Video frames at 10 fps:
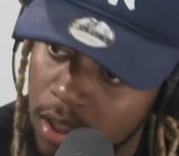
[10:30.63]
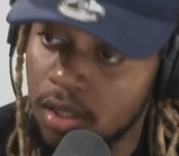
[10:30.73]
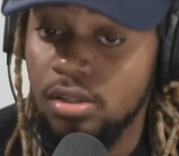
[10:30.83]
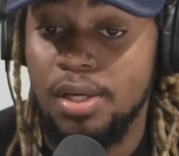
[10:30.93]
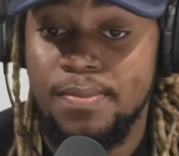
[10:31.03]

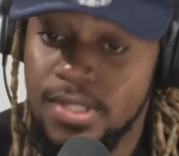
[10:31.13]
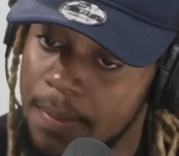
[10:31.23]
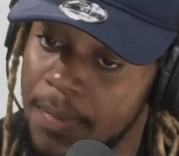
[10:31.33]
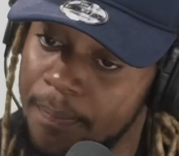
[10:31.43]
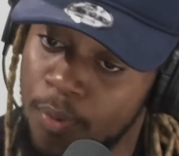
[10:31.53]
you know, him,
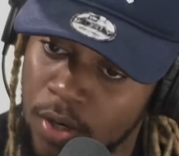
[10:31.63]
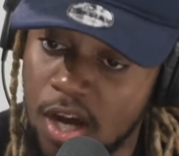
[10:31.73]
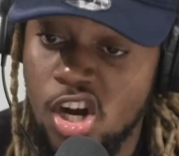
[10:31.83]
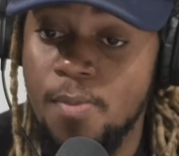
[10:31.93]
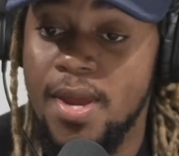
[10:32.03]
him, him
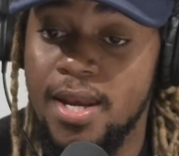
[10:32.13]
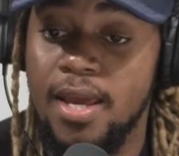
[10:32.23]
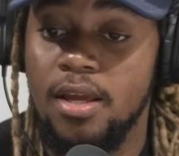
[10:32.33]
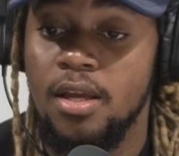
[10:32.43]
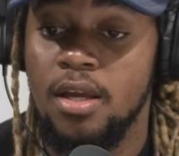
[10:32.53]
put that
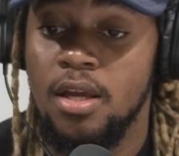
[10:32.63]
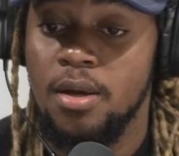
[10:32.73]
comment there.